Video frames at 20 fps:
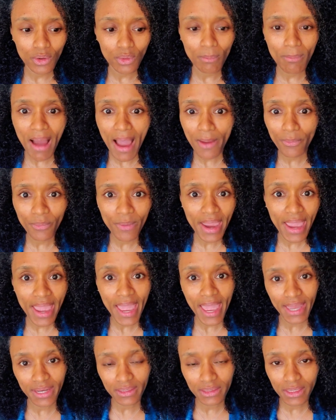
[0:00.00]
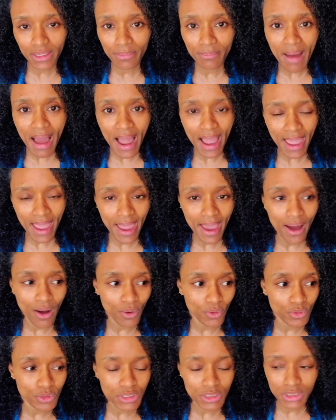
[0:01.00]
my rat in my
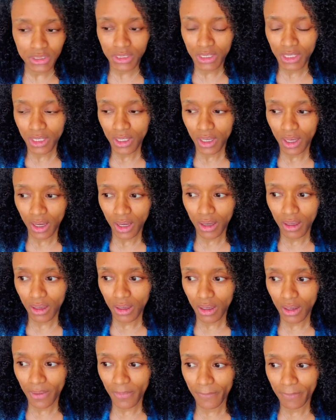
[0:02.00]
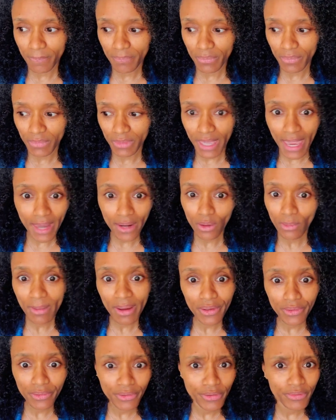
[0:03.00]
house got on
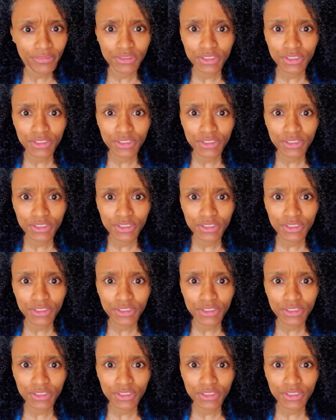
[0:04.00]
my nerves